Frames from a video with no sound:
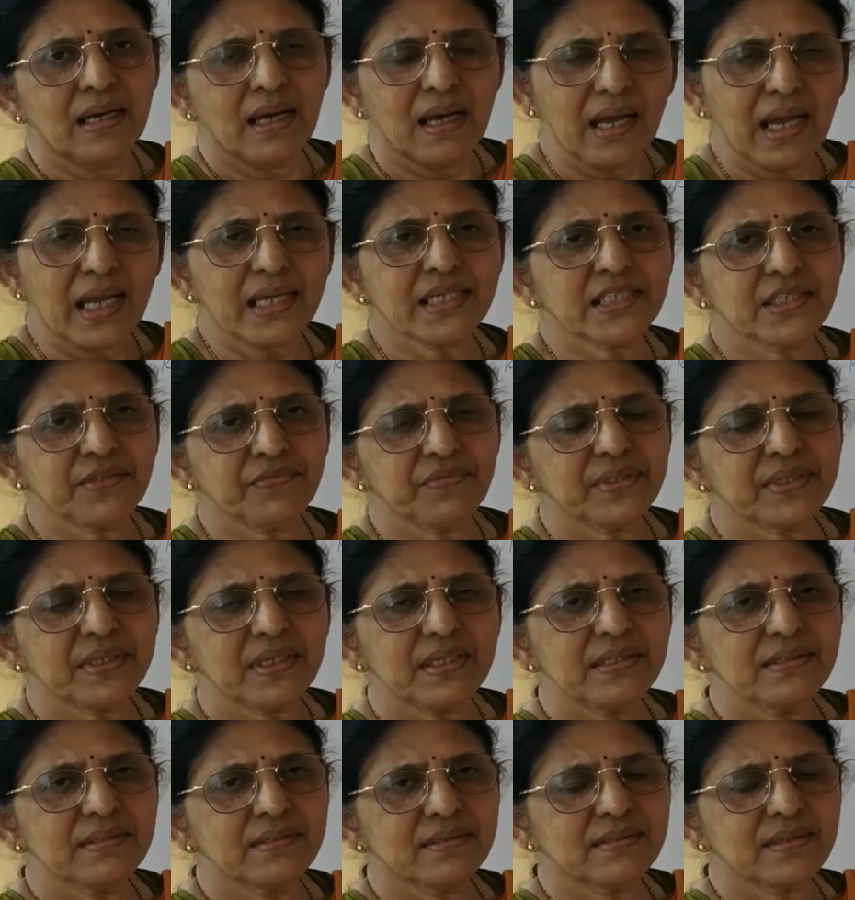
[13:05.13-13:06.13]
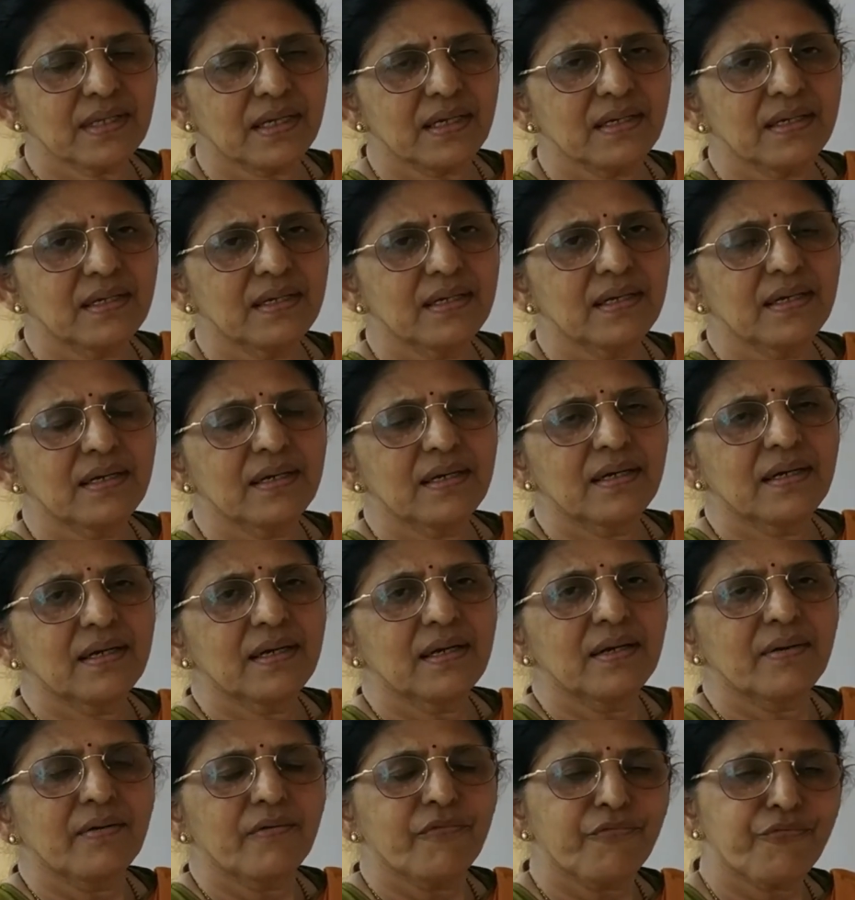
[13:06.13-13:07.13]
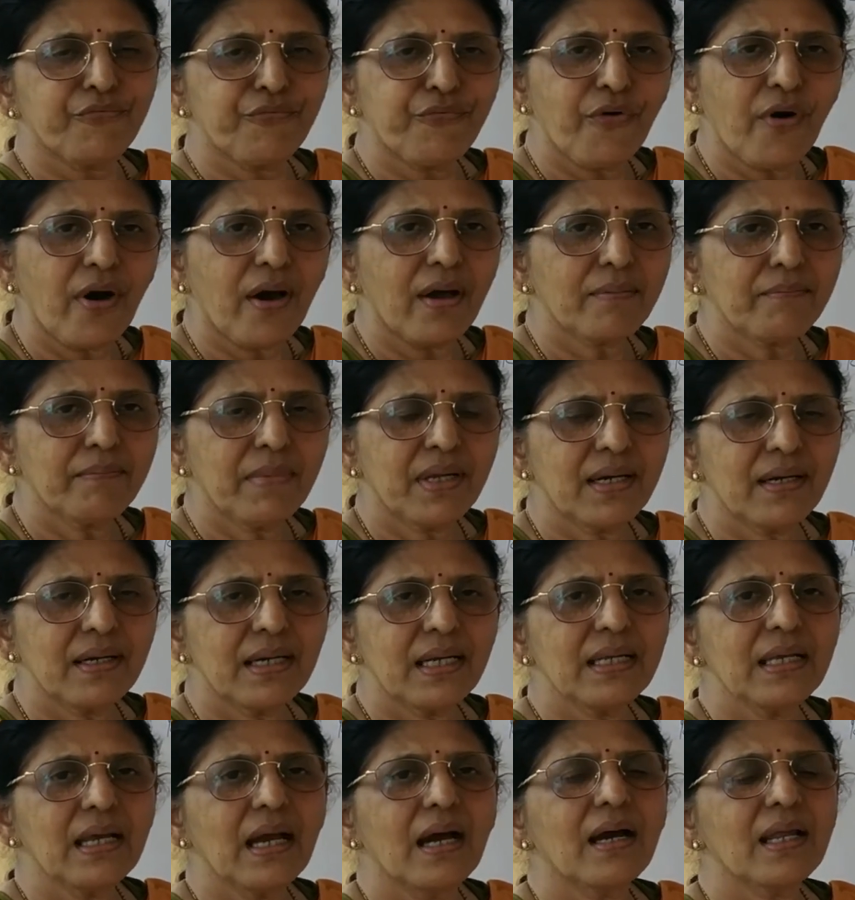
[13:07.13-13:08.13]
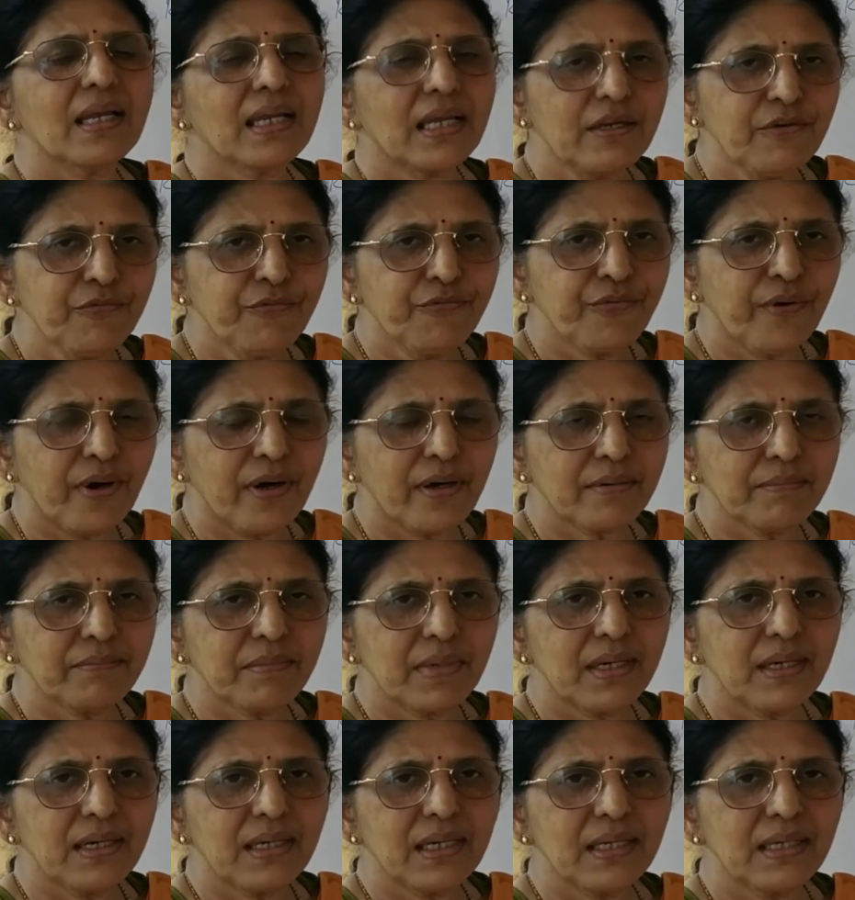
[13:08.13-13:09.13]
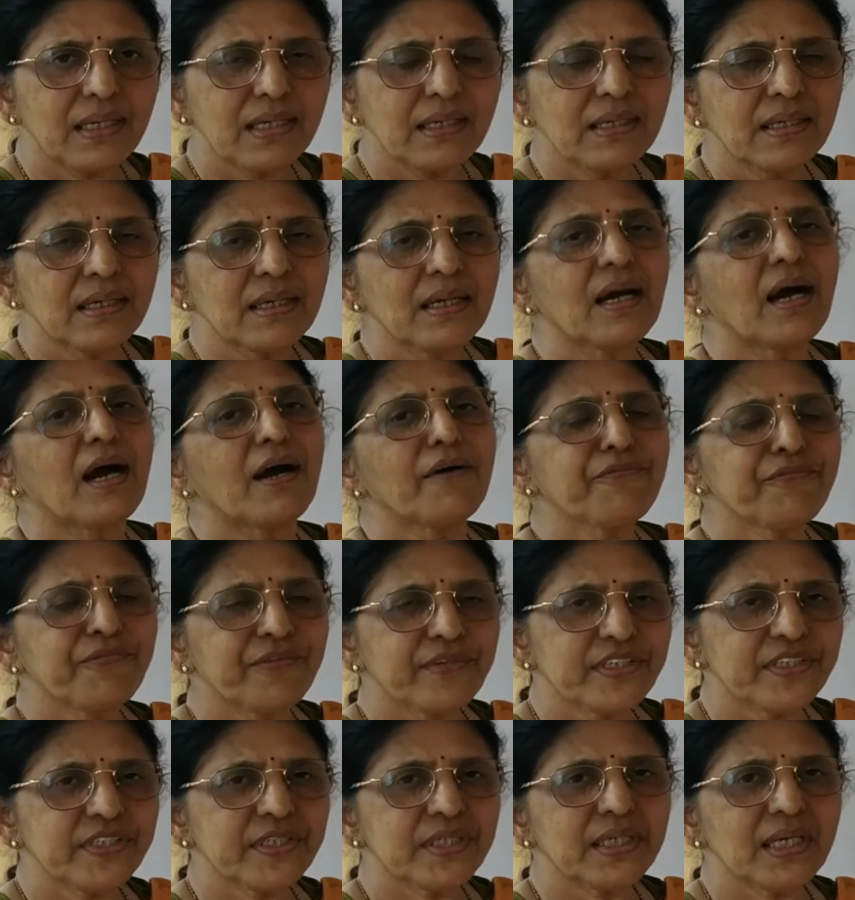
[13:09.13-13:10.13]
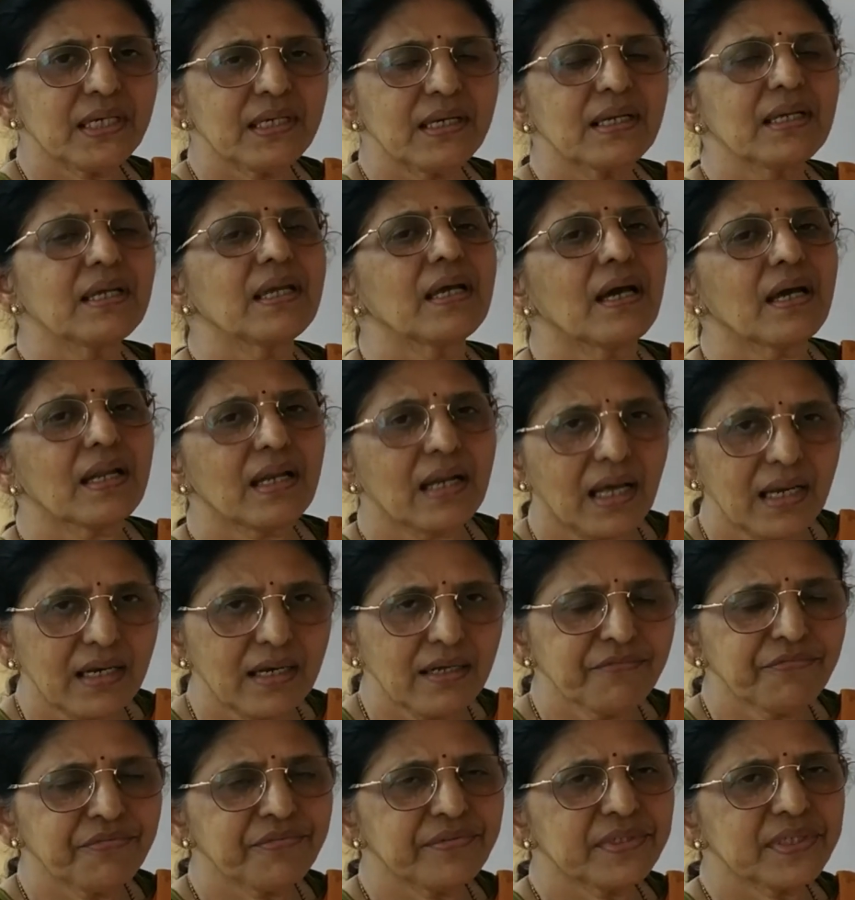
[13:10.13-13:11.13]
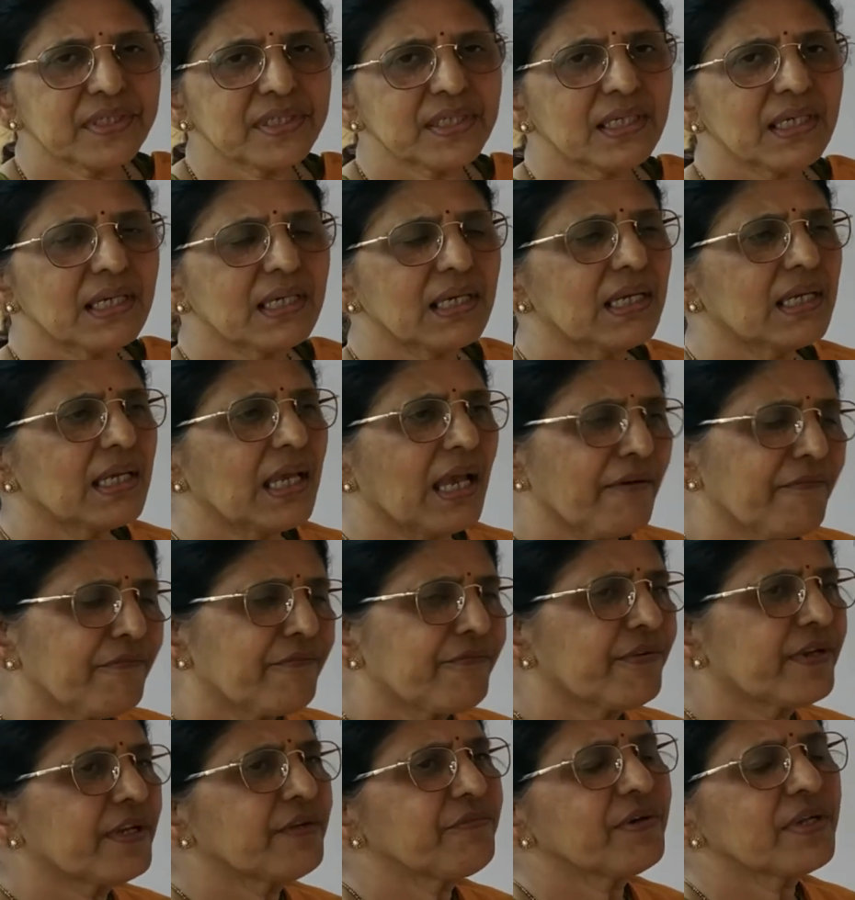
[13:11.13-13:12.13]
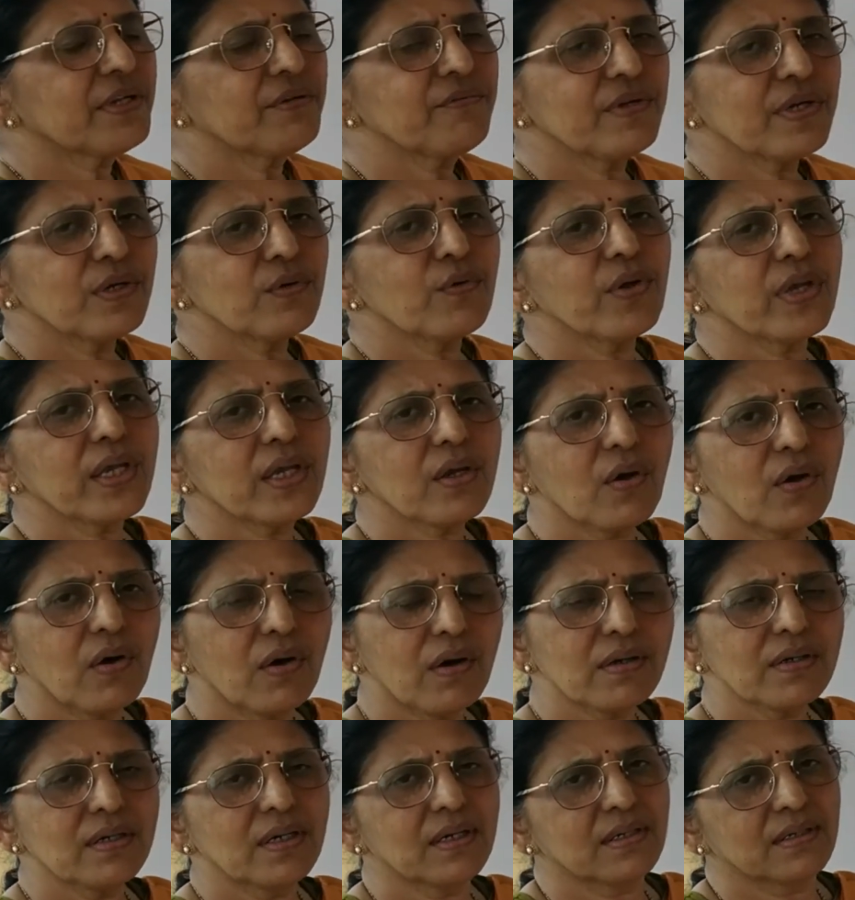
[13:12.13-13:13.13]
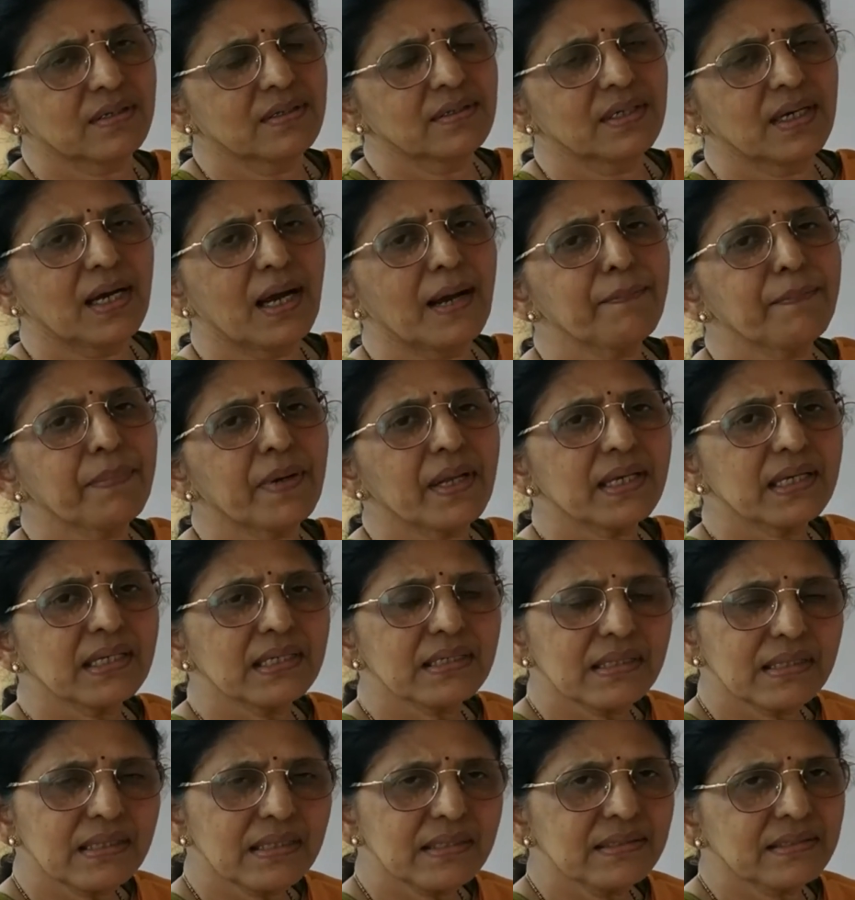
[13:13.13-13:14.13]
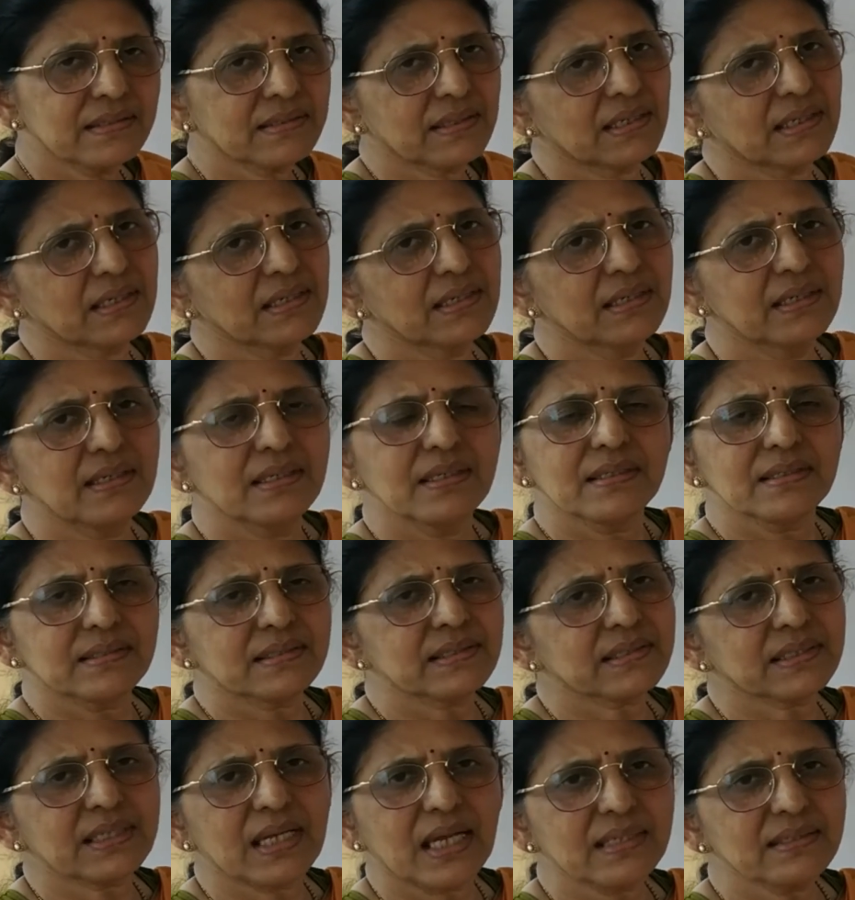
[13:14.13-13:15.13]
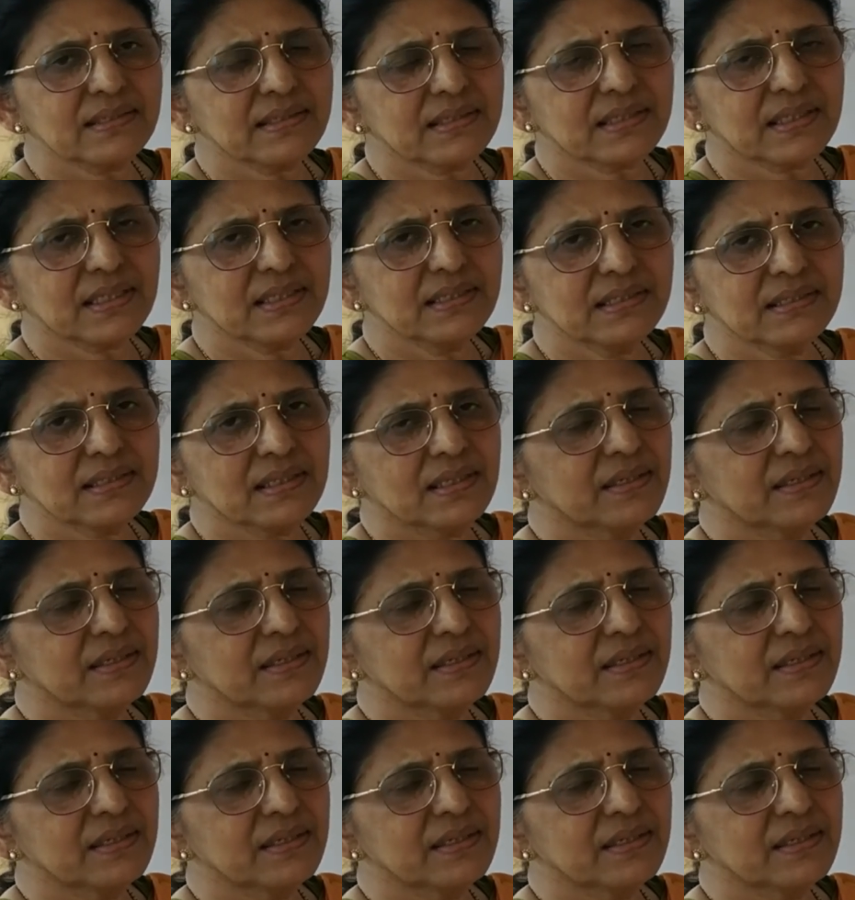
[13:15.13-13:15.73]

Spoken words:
activities, formally or informally, officially or unofficially, everyone will going on applying this statistics.